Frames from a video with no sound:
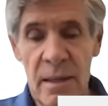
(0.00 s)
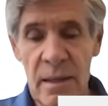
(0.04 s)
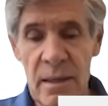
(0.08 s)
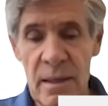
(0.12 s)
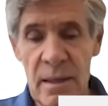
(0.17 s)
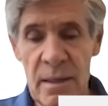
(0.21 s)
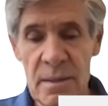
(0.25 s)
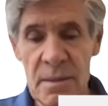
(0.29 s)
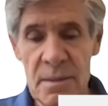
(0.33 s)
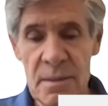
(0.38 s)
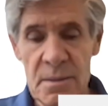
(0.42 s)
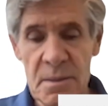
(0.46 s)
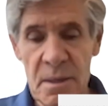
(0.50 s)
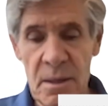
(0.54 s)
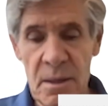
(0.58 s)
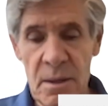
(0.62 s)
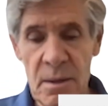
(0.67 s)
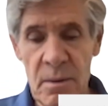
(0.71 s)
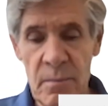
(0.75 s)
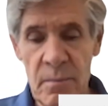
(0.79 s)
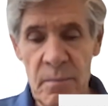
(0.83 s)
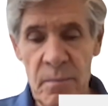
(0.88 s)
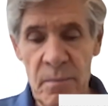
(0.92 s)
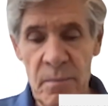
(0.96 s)
it's
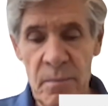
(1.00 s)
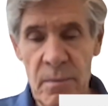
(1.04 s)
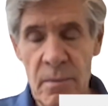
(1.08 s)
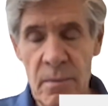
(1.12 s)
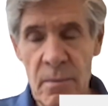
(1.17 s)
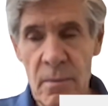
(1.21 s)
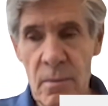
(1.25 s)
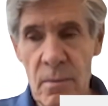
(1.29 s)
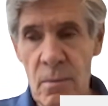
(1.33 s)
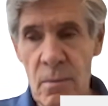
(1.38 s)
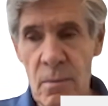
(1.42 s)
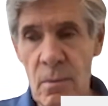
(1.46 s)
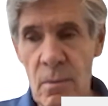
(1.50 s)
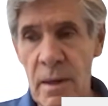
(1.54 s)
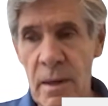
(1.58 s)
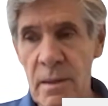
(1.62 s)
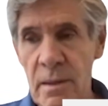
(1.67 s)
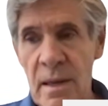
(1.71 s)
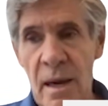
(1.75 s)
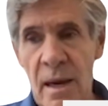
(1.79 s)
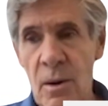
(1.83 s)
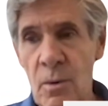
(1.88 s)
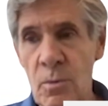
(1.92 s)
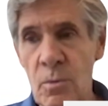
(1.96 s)
um, right
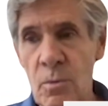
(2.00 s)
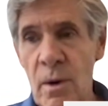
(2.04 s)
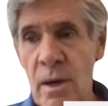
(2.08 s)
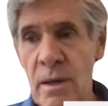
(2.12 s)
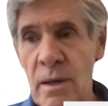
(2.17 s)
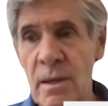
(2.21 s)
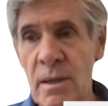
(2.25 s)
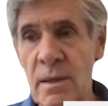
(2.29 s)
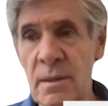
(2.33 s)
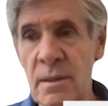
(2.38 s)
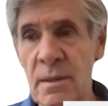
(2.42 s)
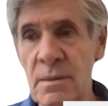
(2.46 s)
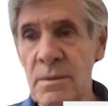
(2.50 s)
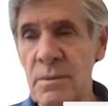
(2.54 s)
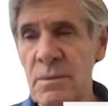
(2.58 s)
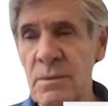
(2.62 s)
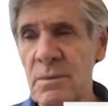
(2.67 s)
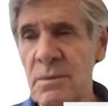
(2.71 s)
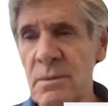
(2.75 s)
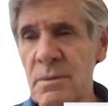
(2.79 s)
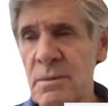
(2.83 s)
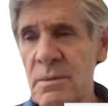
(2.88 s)
now running